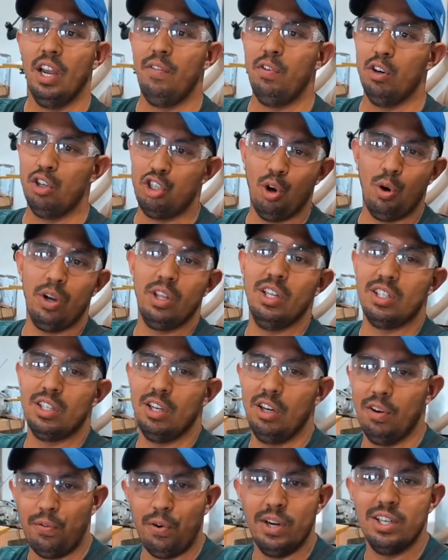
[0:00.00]
showing this to
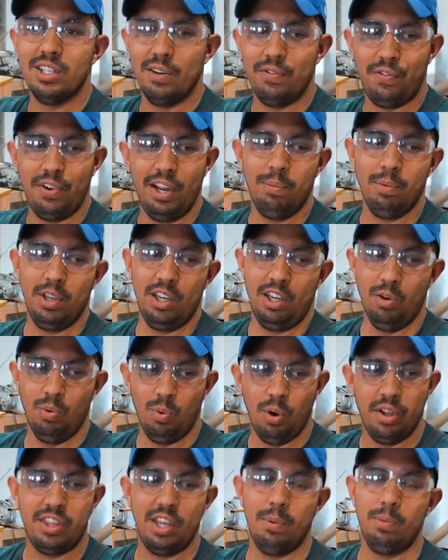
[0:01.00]
your friends and family, you
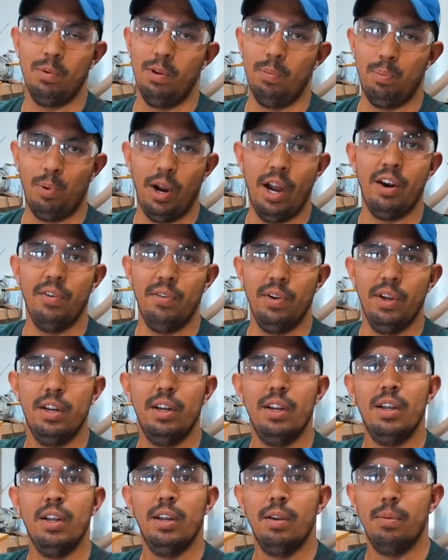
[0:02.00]
want them to be proud of it.
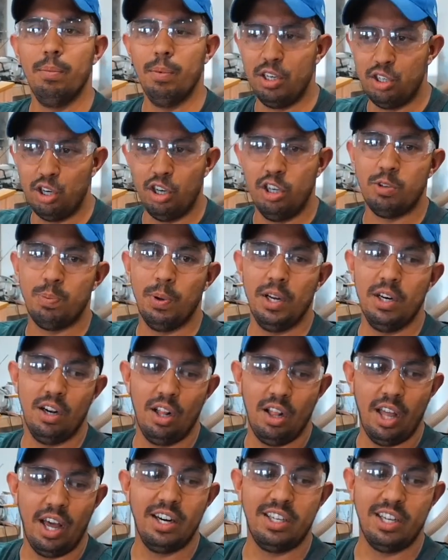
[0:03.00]
Make sure you spend a
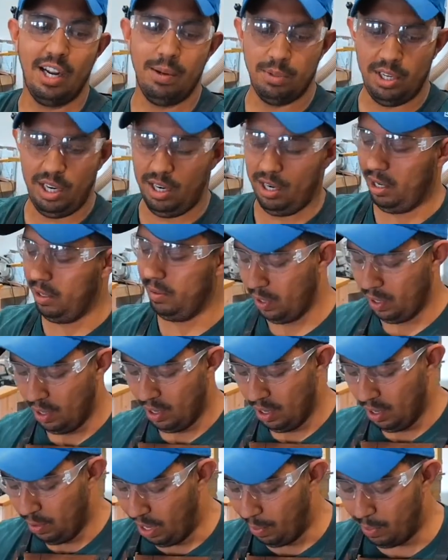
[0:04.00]
lot of time sanding.
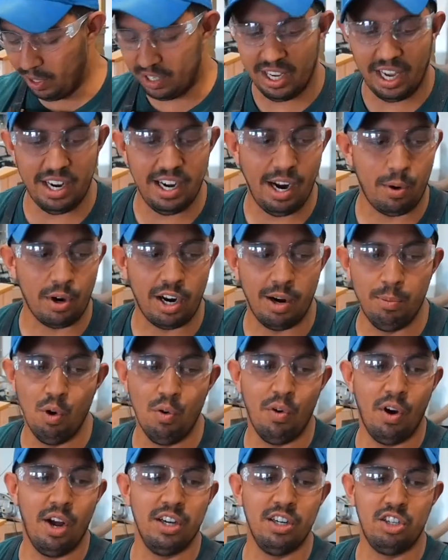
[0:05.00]
That being said, now we're going to move
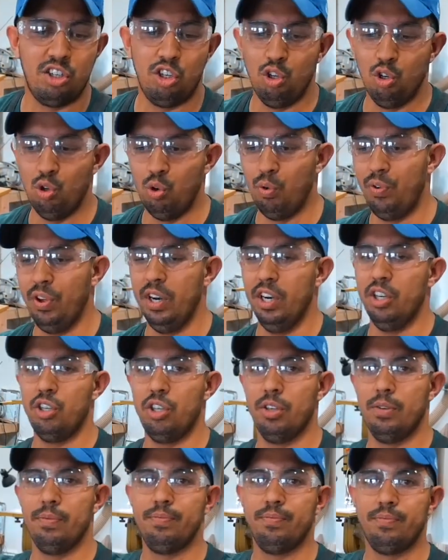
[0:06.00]
on to finish.
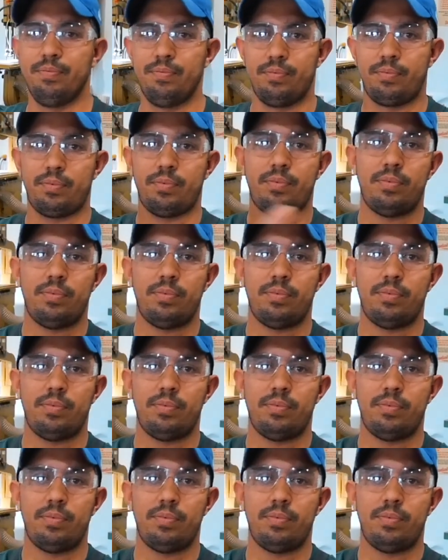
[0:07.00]
All right,